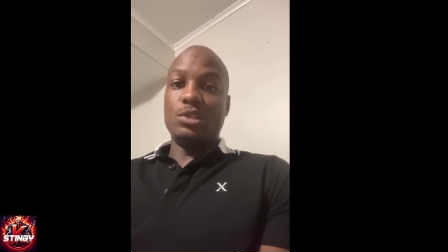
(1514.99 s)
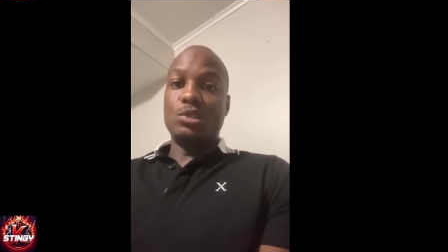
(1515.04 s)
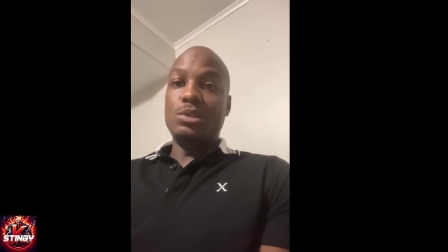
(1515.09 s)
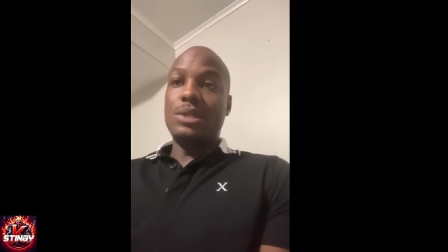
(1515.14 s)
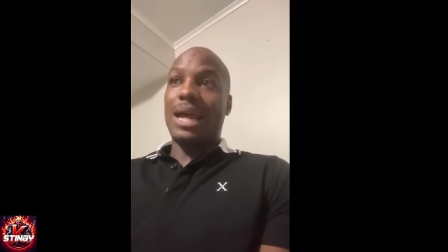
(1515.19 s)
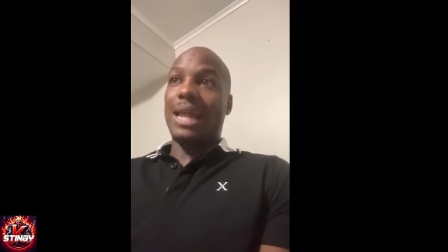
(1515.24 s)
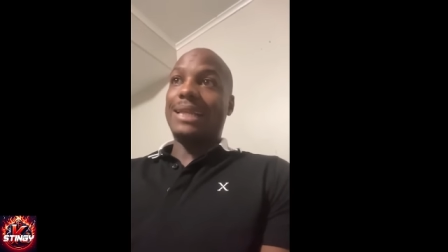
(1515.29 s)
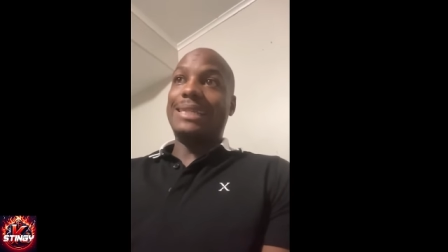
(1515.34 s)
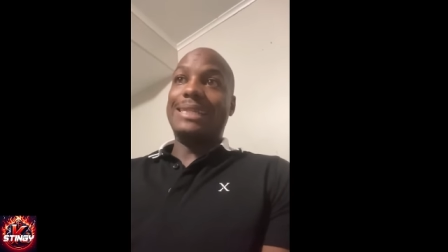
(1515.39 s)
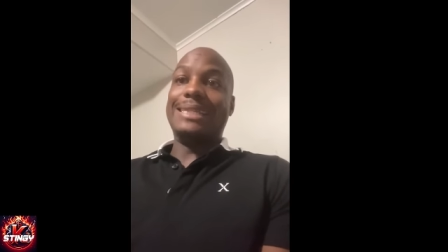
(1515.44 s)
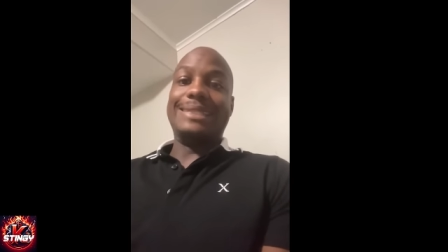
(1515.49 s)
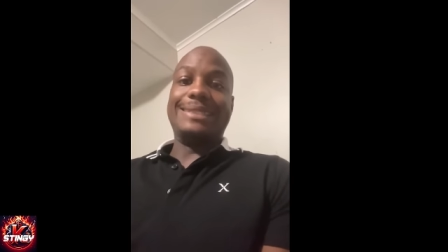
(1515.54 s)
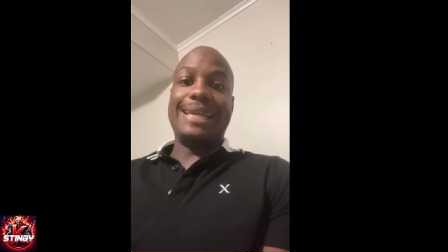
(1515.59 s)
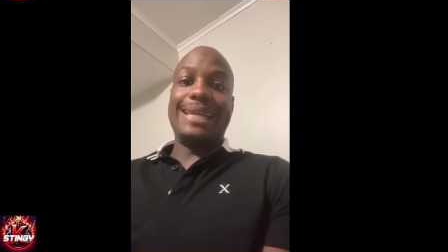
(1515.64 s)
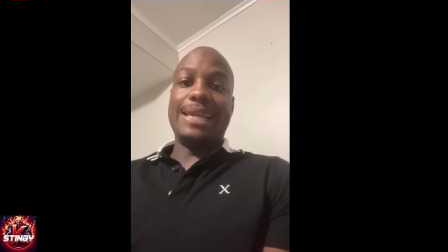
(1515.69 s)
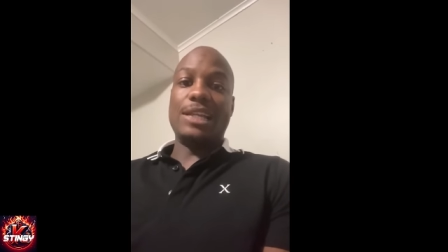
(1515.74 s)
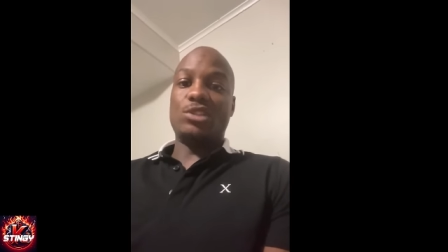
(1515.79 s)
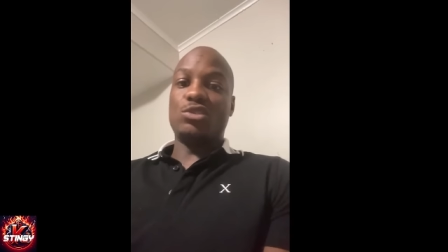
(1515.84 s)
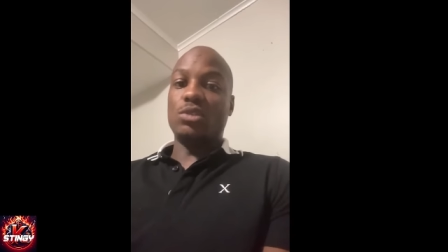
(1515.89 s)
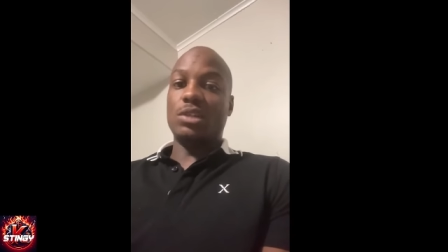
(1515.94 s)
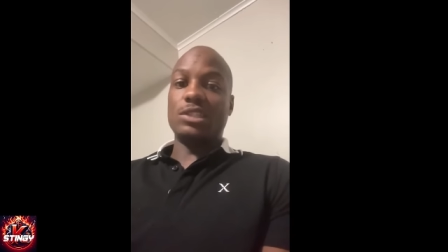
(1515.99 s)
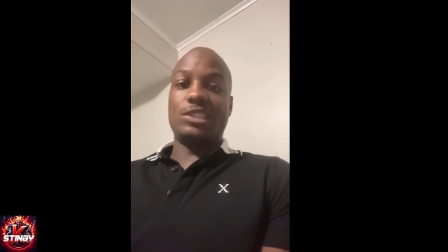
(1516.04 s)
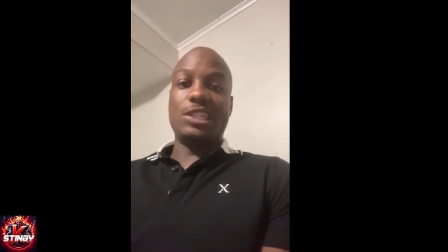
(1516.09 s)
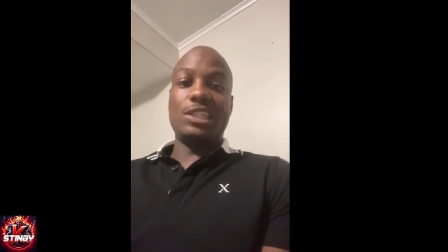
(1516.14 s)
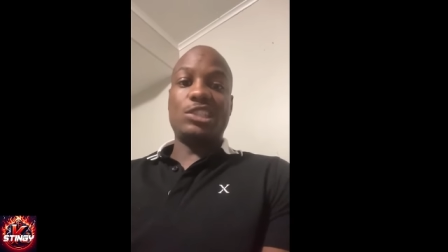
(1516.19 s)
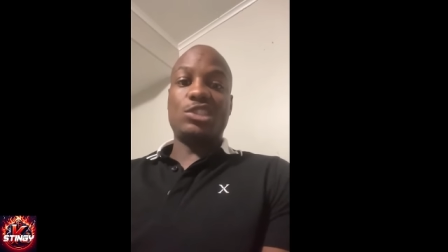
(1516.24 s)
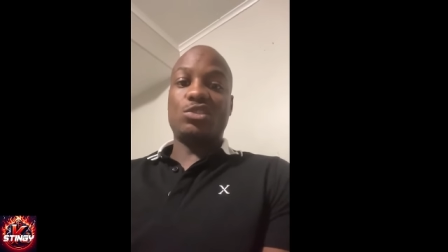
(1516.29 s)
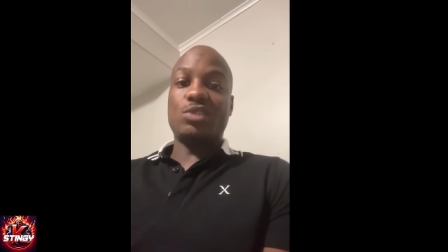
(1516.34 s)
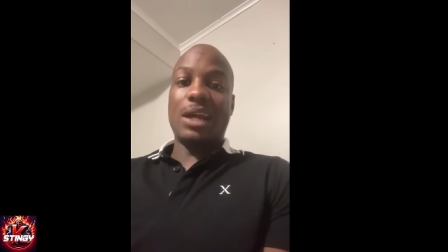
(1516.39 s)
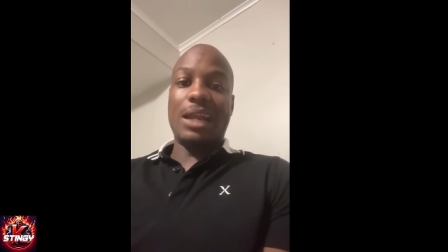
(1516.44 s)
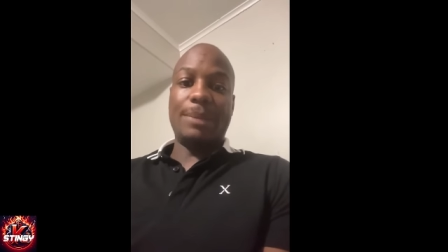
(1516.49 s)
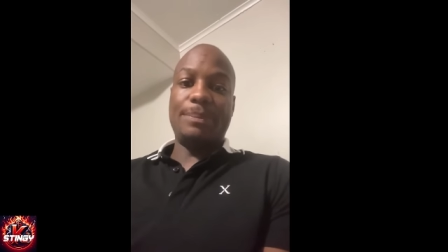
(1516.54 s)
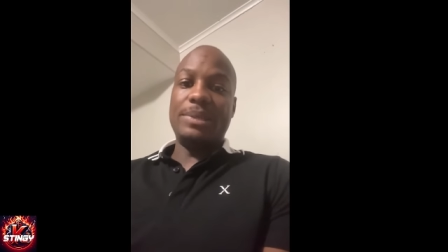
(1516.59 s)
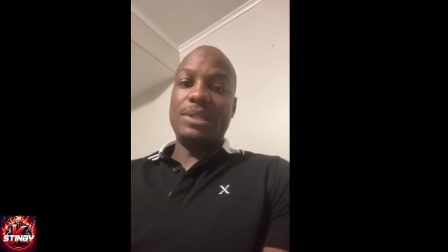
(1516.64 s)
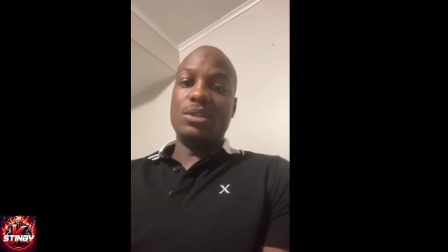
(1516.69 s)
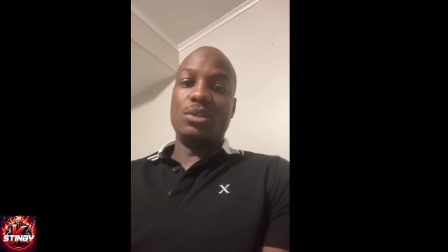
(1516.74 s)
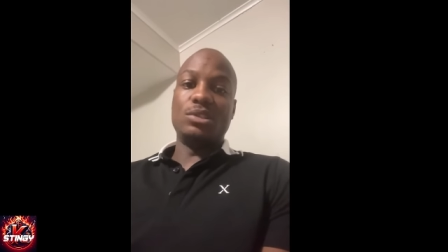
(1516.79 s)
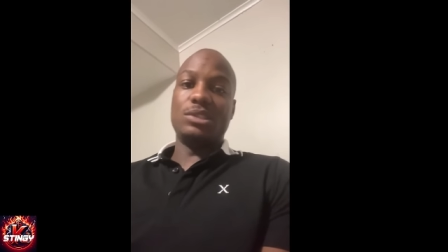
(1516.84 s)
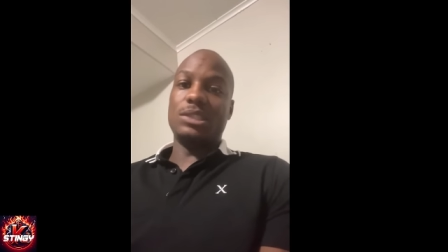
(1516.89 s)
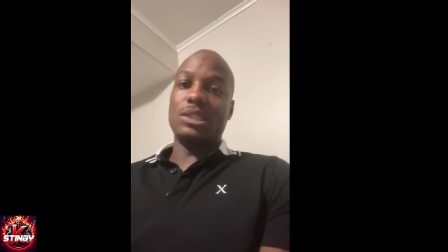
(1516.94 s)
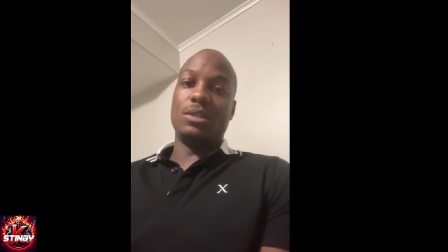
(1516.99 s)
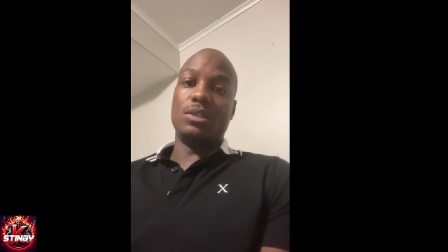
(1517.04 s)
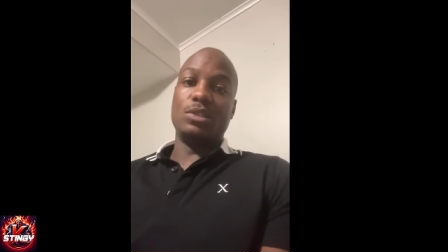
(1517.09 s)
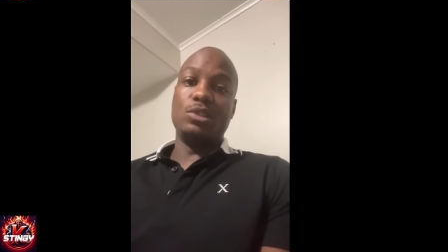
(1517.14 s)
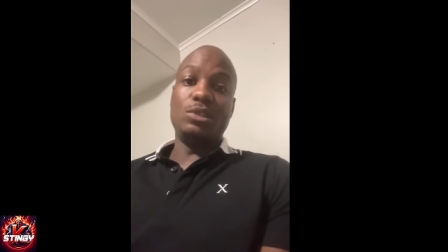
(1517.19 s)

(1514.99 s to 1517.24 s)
You gotta get dead drunk just to try to be yourself.